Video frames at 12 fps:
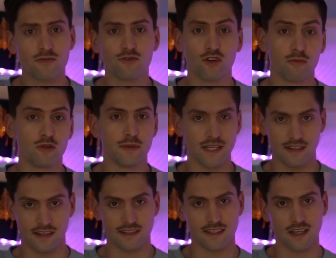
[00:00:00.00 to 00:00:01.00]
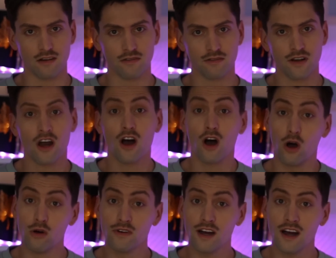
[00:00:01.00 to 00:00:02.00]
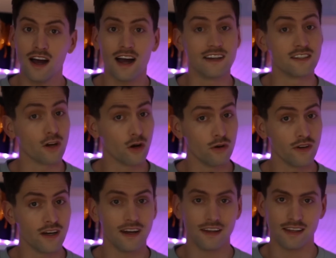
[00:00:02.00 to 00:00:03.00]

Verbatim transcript: from repeating itself, over and over